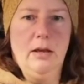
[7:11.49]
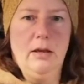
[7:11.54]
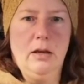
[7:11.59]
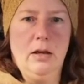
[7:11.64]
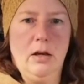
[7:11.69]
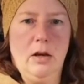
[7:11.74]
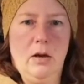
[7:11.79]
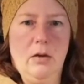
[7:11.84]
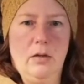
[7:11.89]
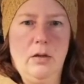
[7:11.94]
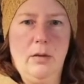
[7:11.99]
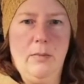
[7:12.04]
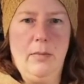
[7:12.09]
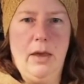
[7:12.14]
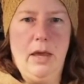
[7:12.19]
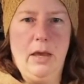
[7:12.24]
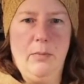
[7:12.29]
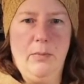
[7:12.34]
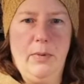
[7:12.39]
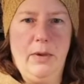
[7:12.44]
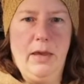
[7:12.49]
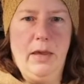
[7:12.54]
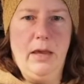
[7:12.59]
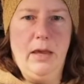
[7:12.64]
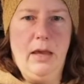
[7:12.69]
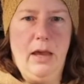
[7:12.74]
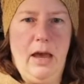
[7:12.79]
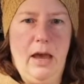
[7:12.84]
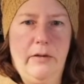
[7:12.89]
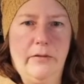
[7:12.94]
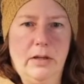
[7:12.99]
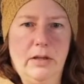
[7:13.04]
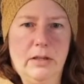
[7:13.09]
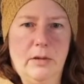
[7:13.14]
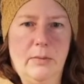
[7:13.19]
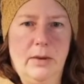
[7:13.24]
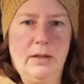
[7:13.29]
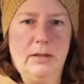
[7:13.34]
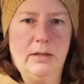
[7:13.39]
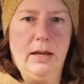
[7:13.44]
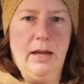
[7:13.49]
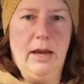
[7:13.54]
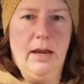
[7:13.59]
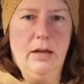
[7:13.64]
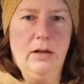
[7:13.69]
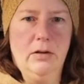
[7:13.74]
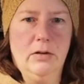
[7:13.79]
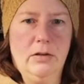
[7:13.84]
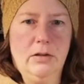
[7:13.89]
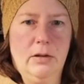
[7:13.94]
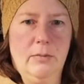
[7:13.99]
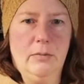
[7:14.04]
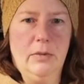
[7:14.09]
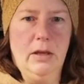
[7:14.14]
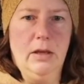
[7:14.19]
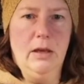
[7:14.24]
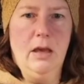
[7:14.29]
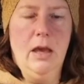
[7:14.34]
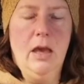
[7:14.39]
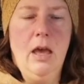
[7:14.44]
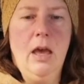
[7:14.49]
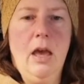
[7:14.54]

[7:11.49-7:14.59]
you know, they may be having some anxiety or something,